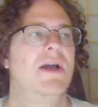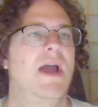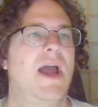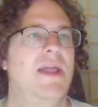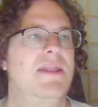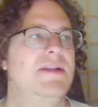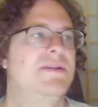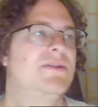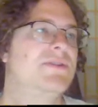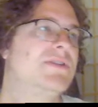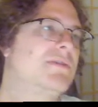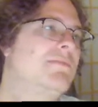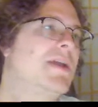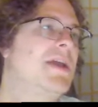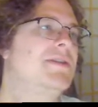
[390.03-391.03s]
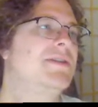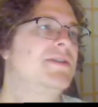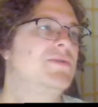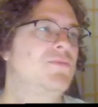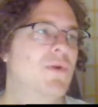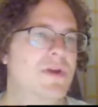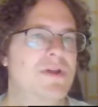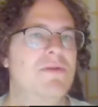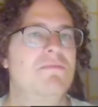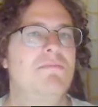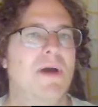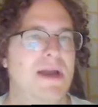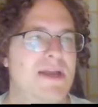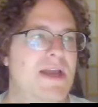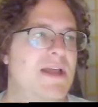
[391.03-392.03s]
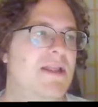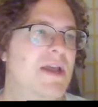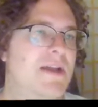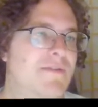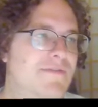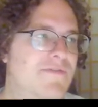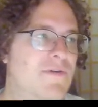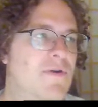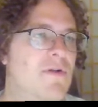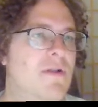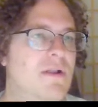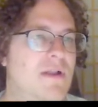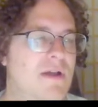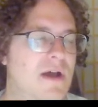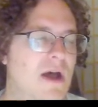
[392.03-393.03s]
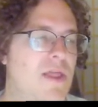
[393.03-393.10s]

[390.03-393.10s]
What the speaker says: And then there's some cases where you might get like full